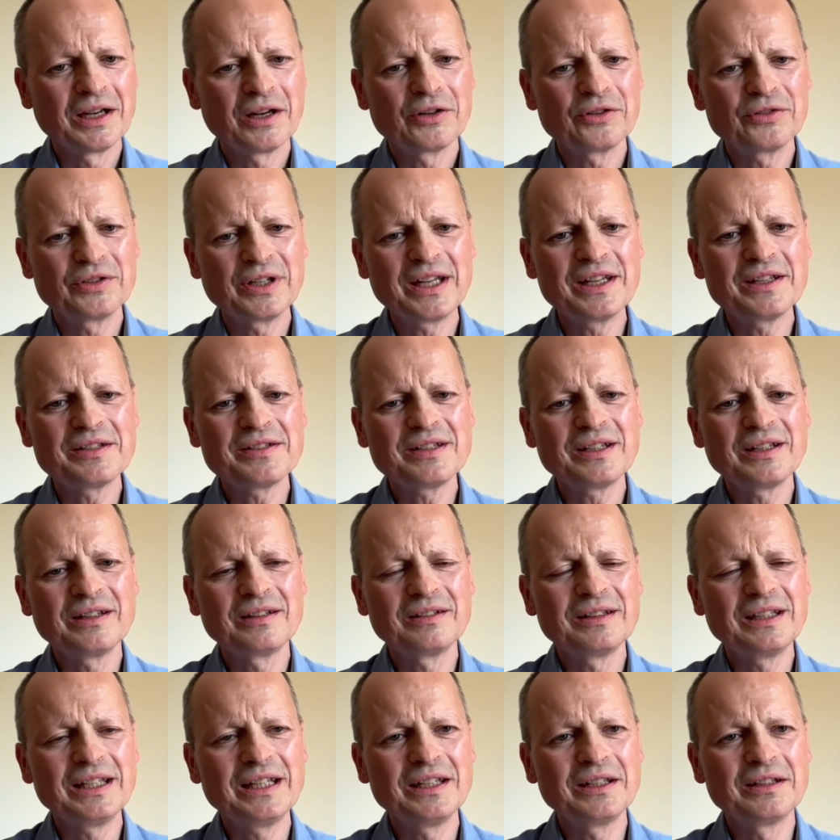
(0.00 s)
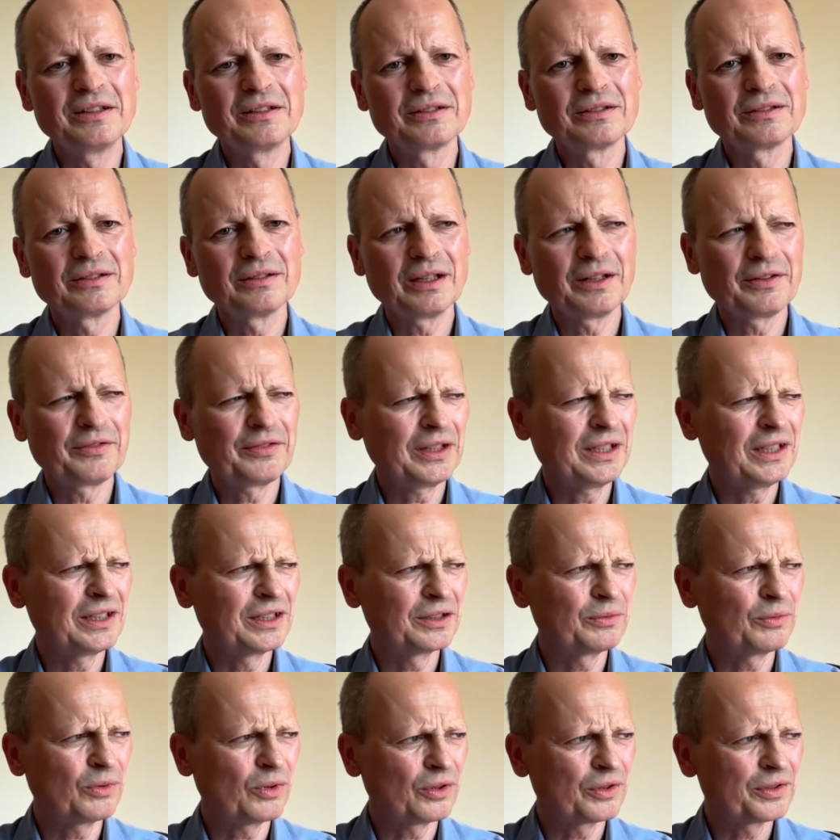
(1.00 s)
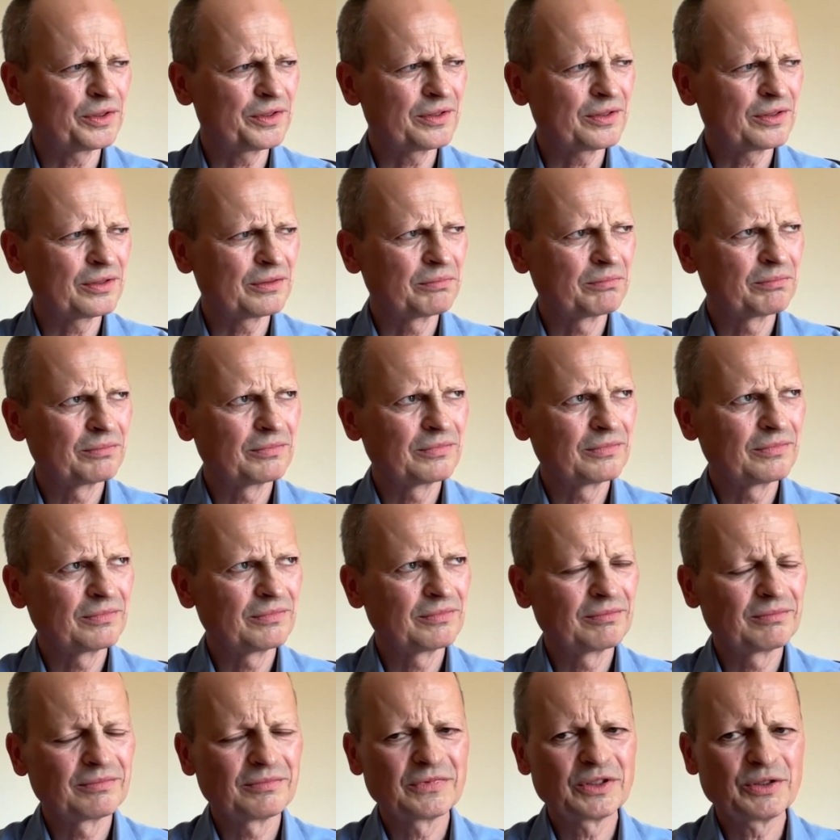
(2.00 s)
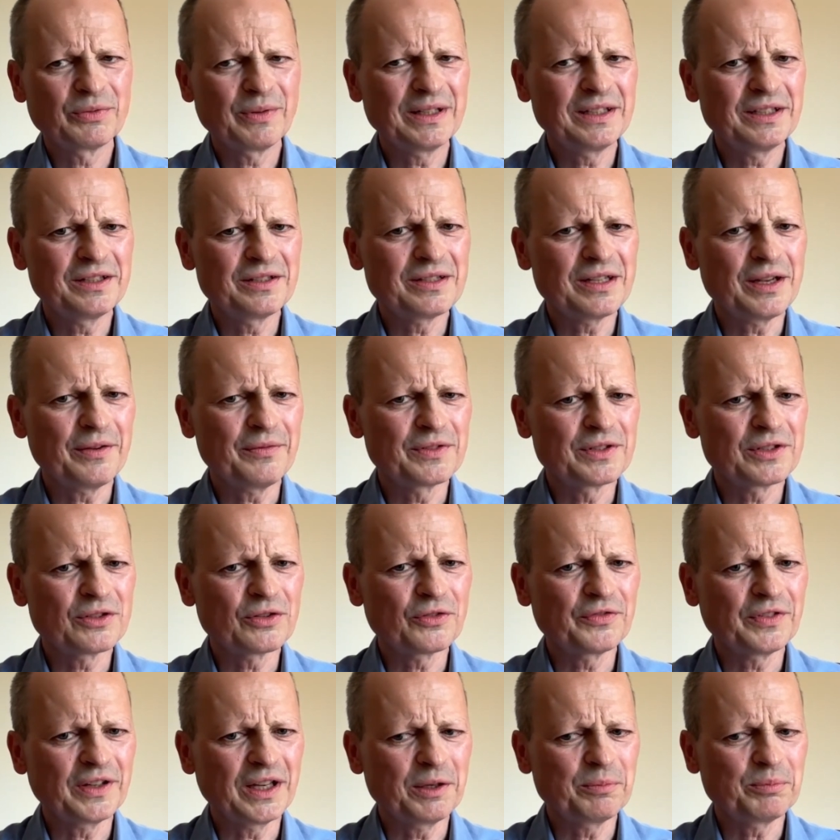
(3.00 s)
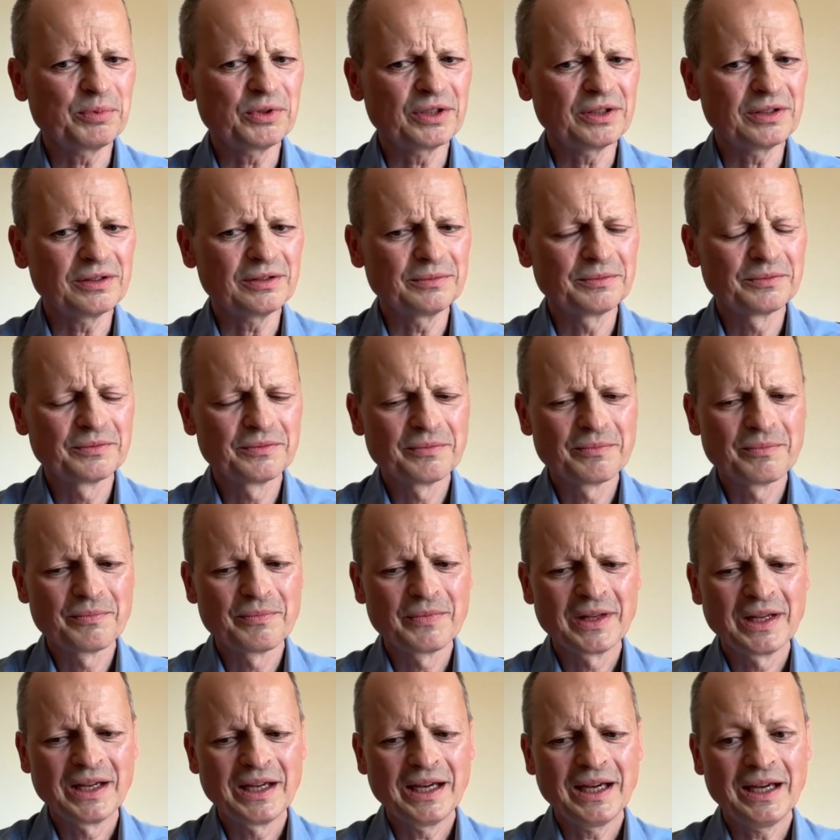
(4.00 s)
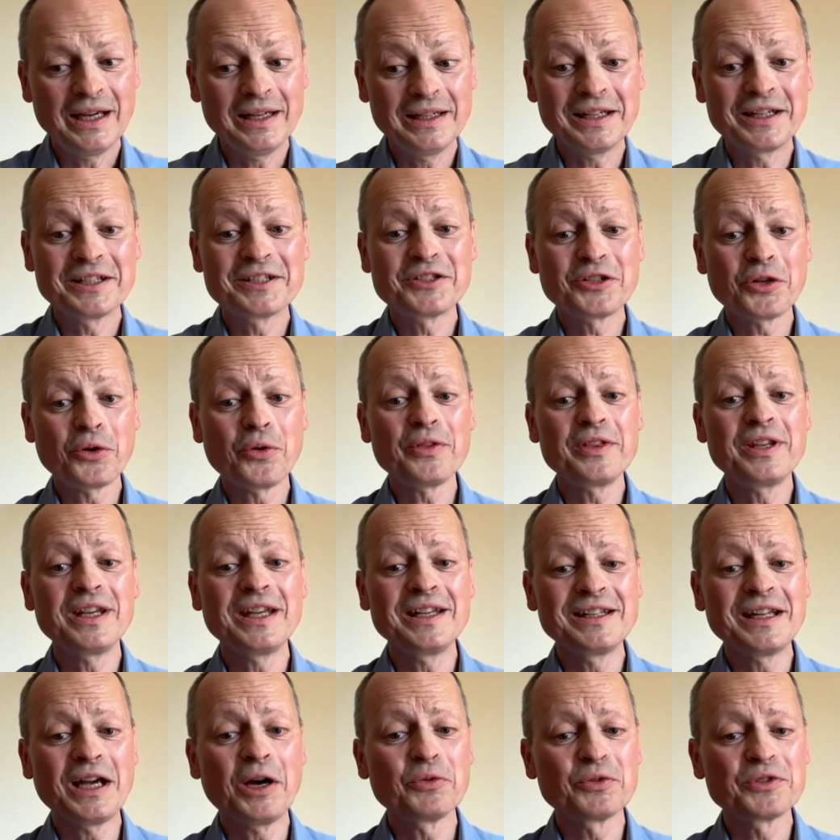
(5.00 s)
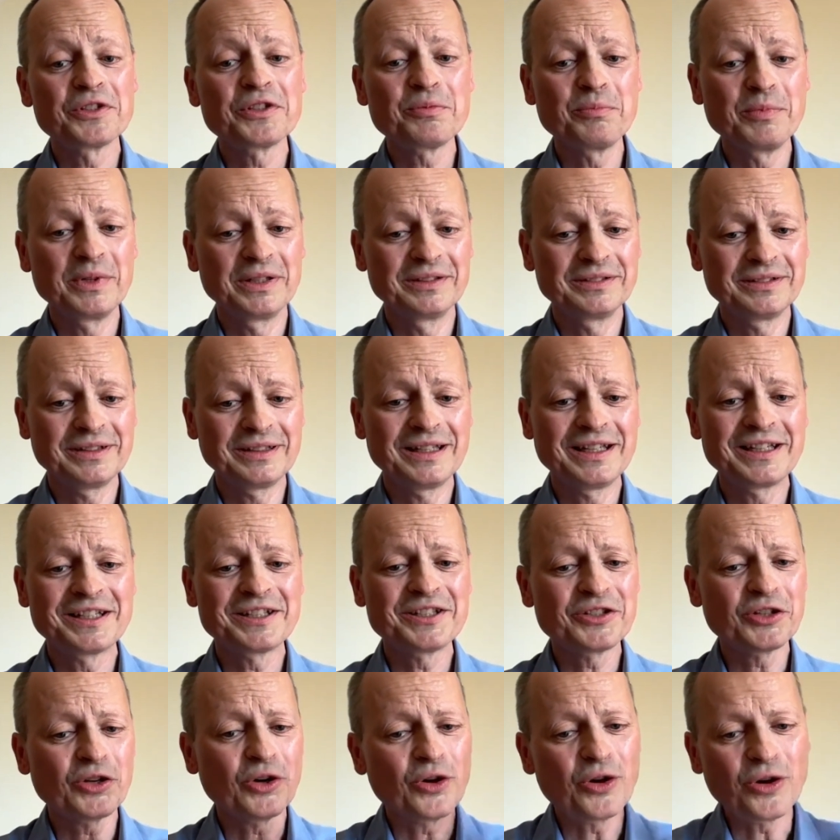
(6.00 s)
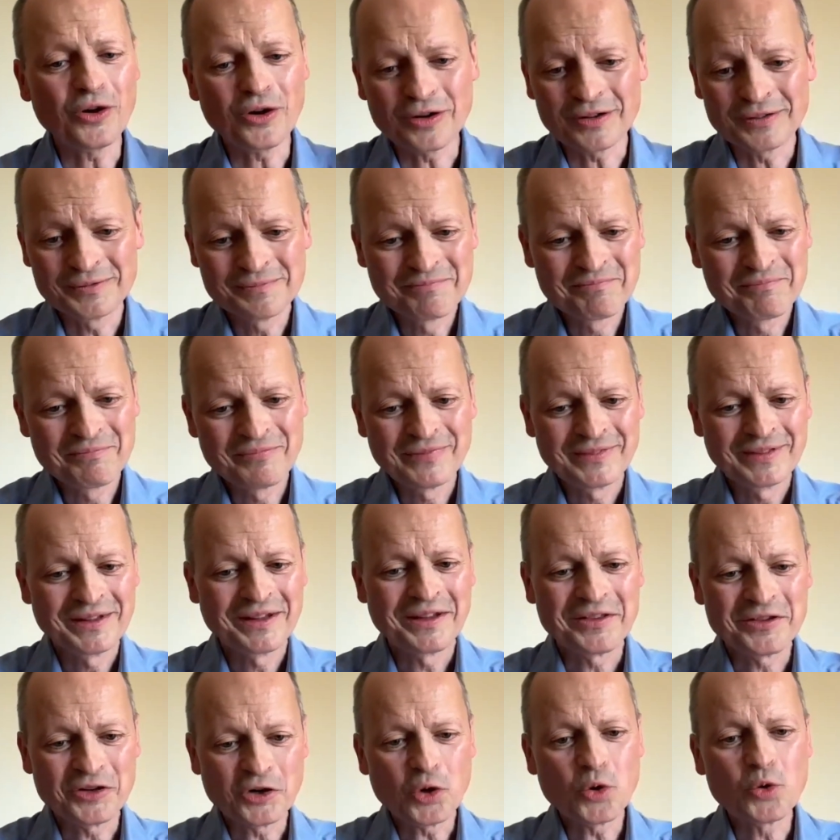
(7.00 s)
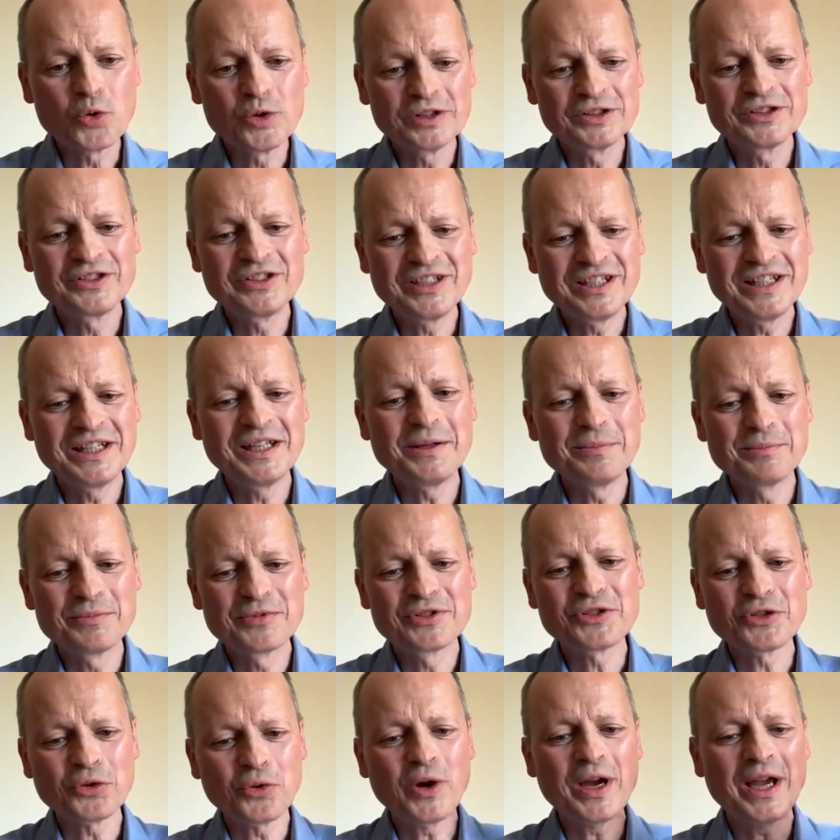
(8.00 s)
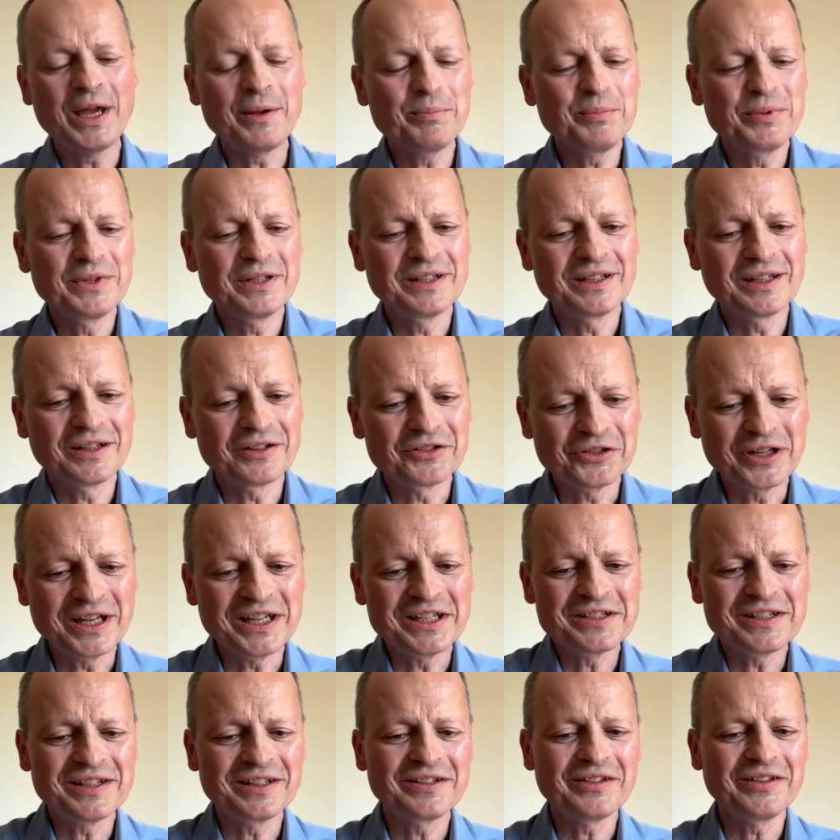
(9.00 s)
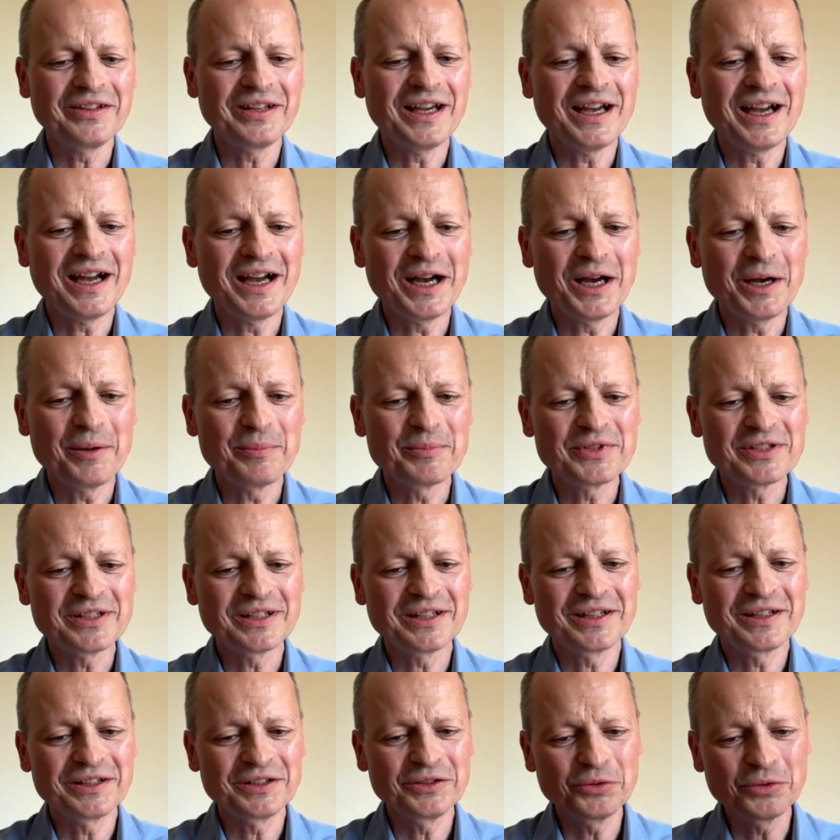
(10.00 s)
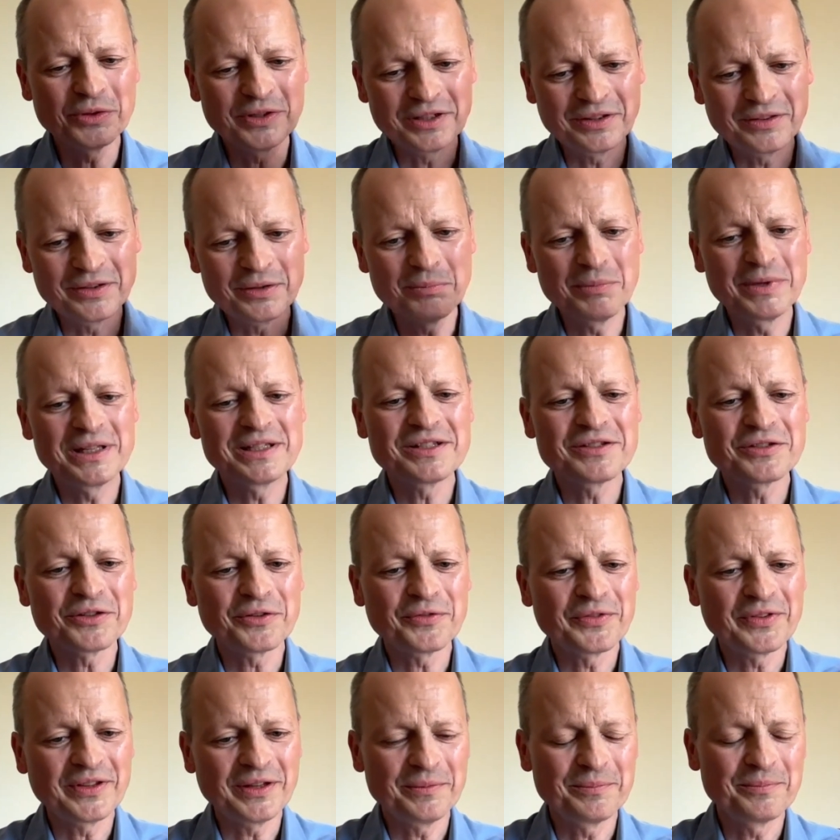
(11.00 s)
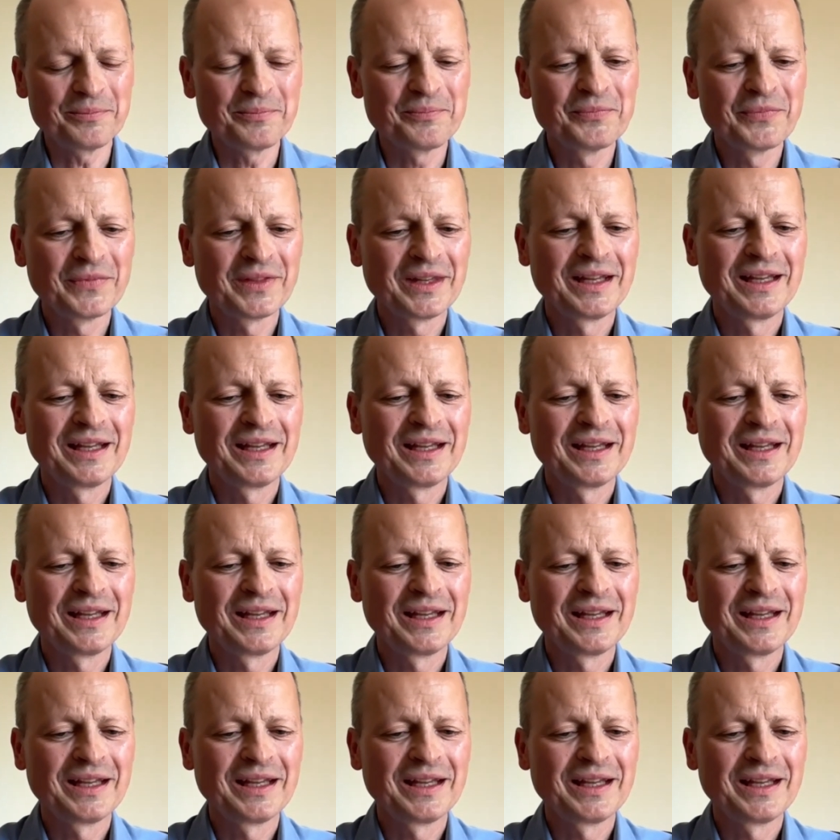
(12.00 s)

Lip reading: Racing League. I think it was 27th of April. And I saw the announcement and I saw the whole team so happy, raising their arms. Yeah, you were in the midst of them.